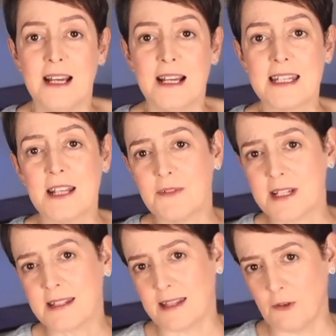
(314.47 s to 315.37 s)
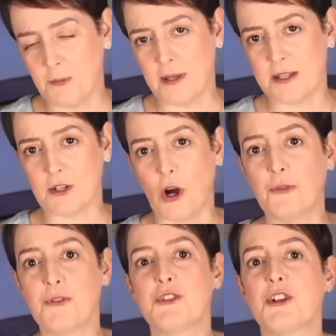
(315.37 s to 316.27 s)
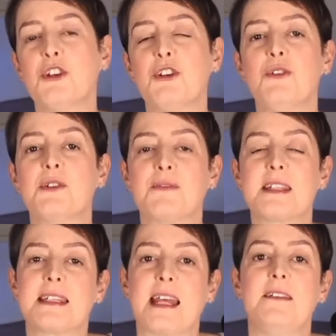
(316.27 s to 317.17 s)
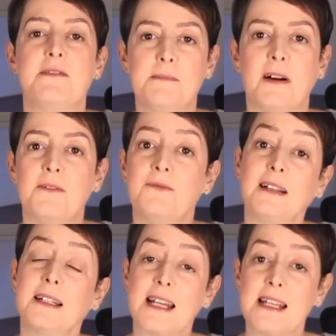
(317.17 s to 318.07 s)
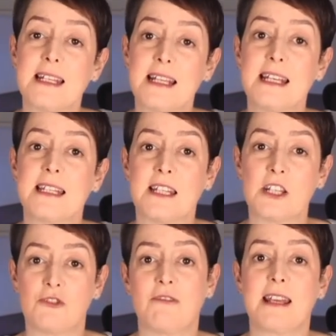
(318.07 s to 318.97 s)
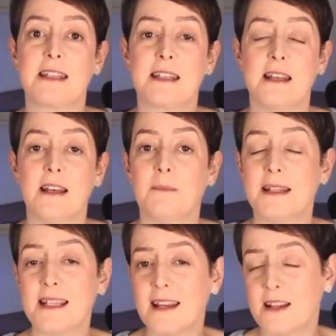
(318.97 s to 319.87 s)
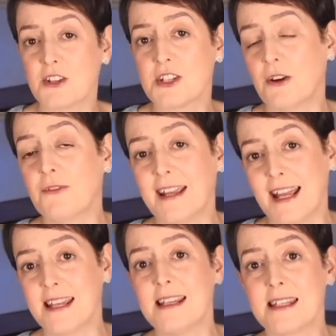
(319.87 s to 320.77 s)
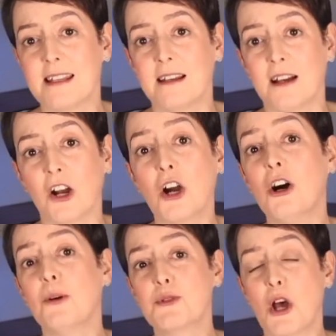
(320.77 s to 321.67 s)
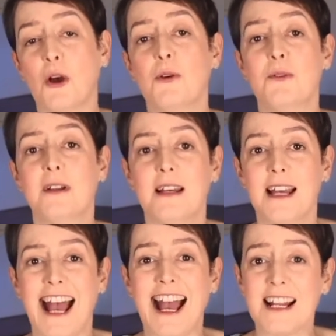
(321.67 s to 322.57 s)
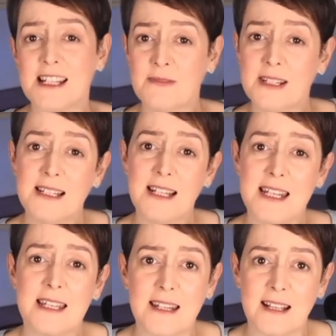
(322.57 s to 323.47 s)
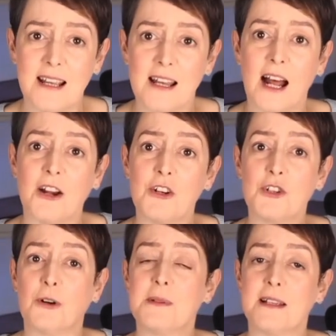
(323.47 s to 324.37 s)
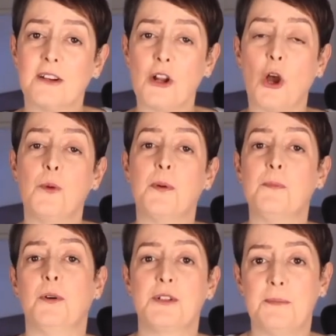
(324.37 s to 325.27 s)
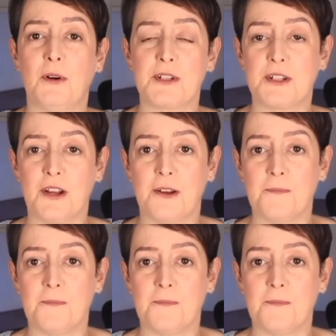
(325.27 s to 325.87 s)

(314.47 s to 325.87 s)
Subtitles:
Stephen's therapist offers cues of safety by validating his distress, maintaining a soft gaze, a calm tone, actively listening, and adopting an open body posture.